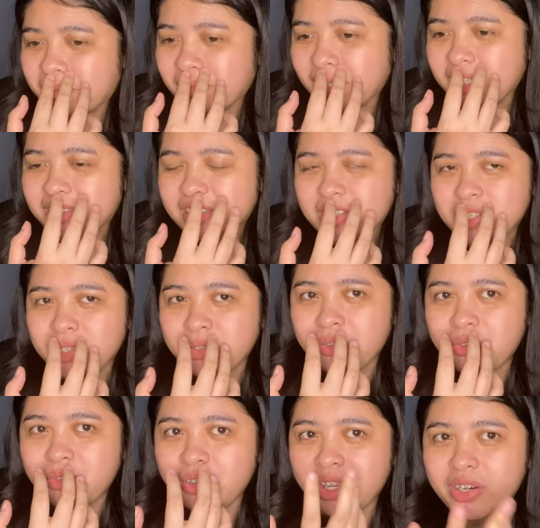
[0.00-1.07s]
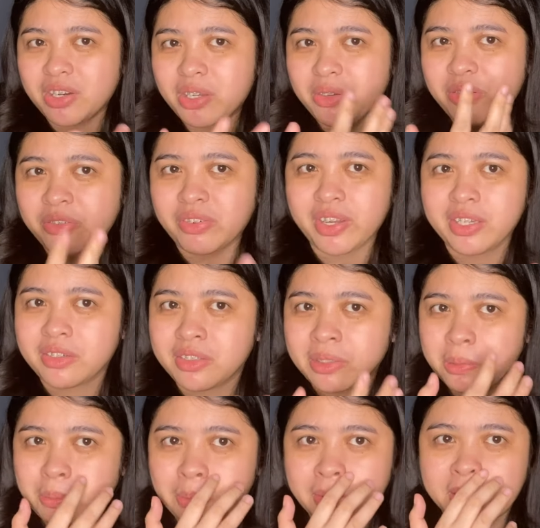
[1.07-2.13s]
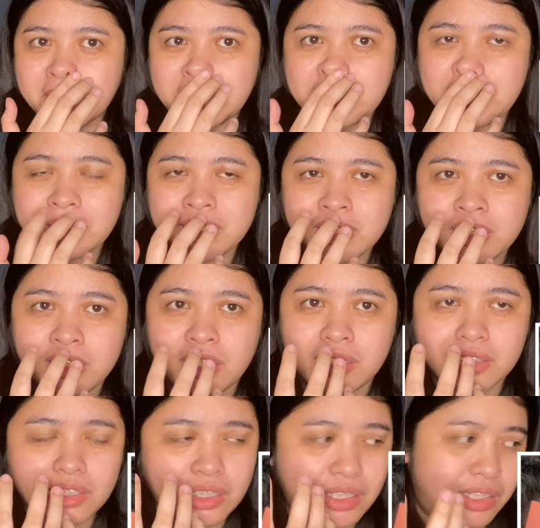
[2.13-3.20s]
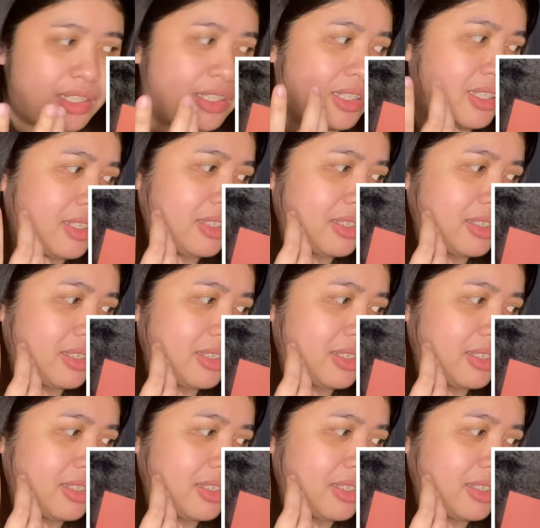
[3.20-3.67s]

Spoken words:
It's very fragrant, but it's not like